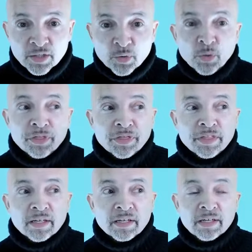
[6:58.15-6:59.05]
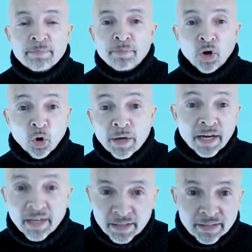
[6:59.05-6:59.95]
with the
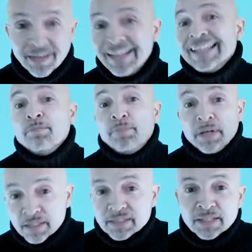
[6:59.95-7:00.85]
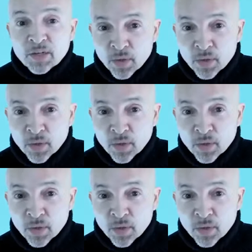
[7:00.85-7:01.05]
employer, i.e., the person they're